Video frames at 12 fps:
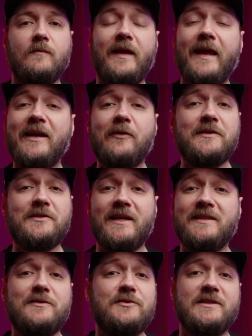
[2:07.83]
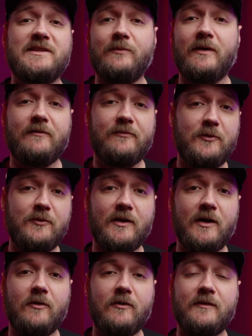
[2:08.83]
The Anchorage isn't just about food
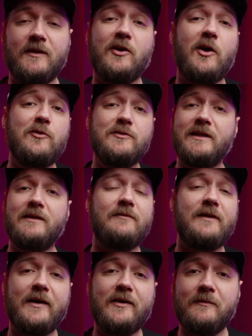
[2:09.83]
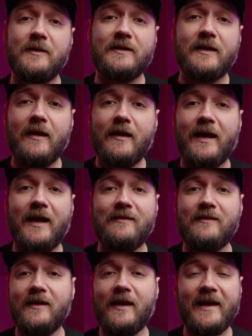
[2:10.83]
though. The cozy environment
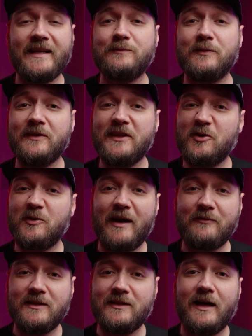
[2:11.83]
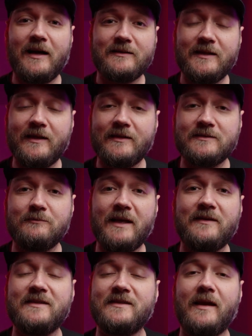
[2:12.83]
and the expertly crafted cocktails
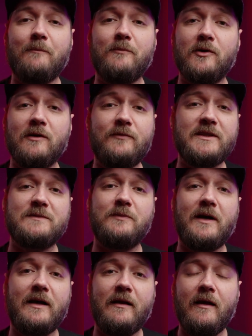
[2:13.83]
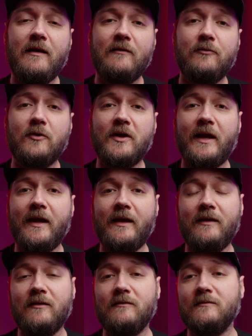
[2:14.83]
make this a perfect spot for
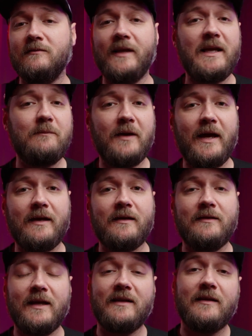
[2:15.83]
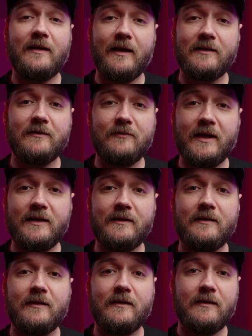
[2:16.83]
a laid-back yet
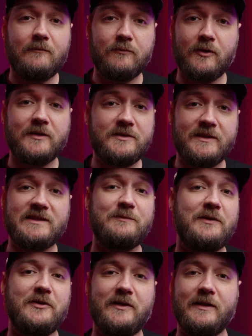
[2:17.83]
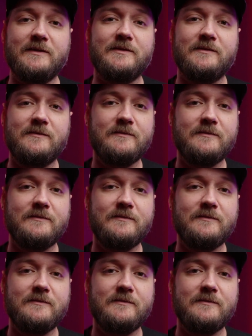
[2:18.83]
elevated brunch experience.